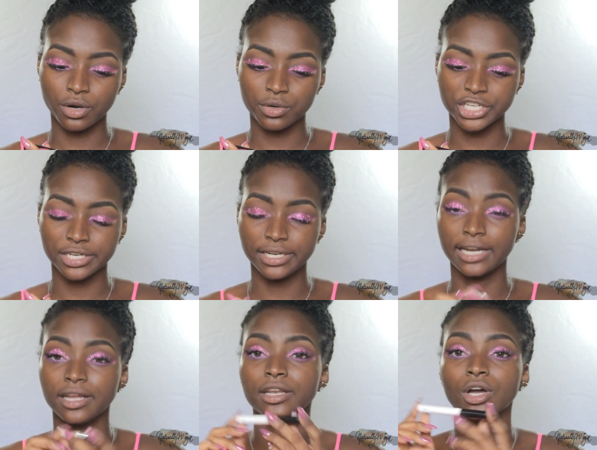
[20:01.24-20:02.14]
Hour Shadow
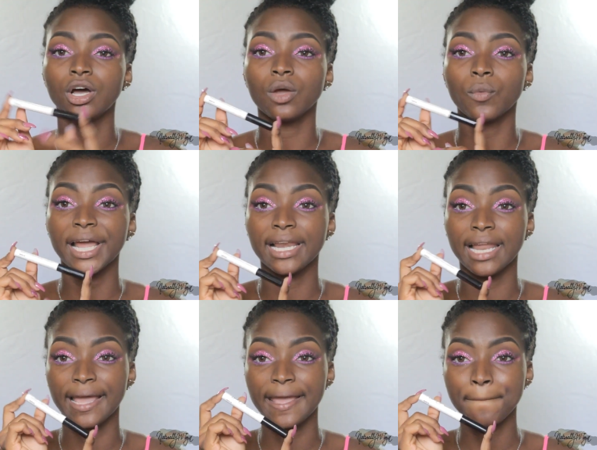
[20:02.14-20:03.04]
Liner in the color White
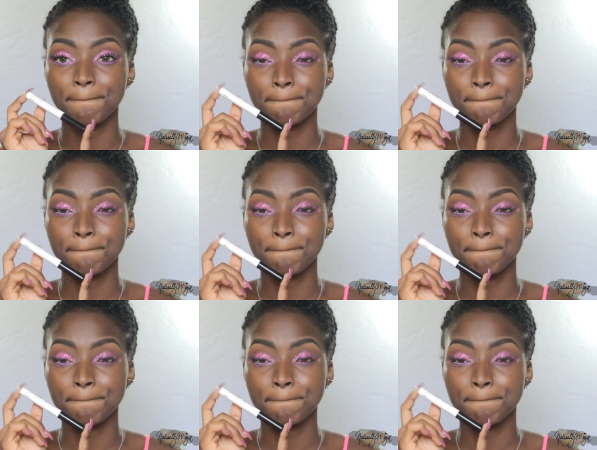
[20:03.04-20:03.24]
Light.